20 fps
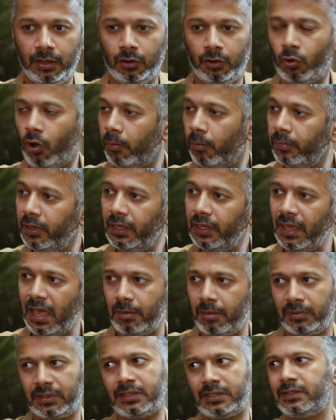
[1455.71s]
normally
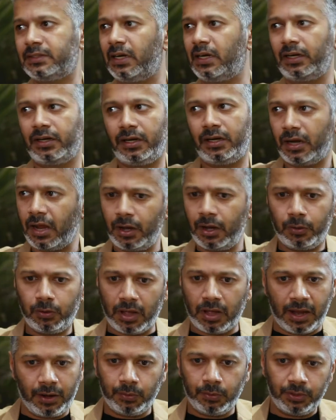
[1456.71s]
i'm a consultant I,
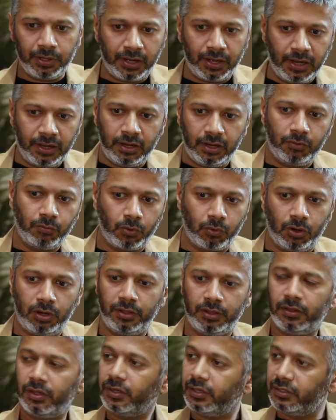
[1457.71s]
I don't get
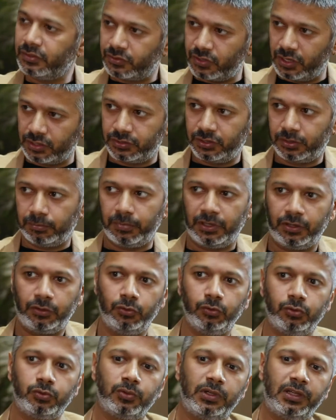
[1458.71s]
involved in the construction but
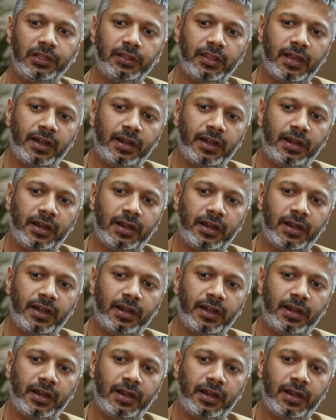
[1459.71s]
usually